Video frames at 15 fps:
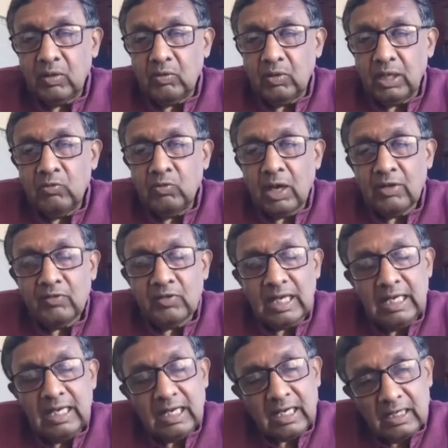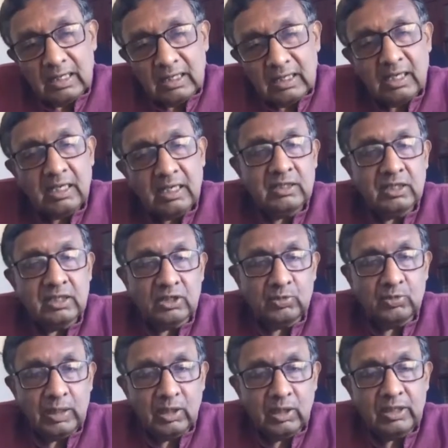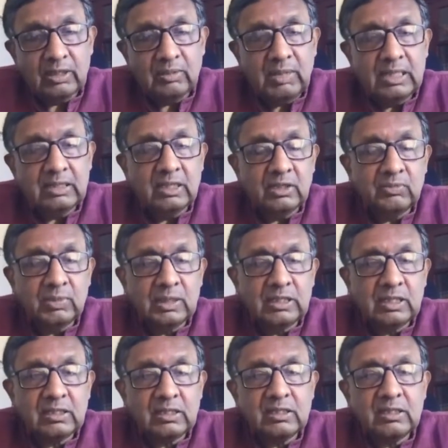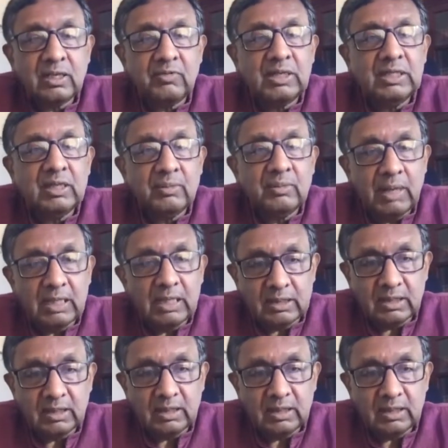In a concurring judgment, not in the main judgment, Justice Ravindra Bhatt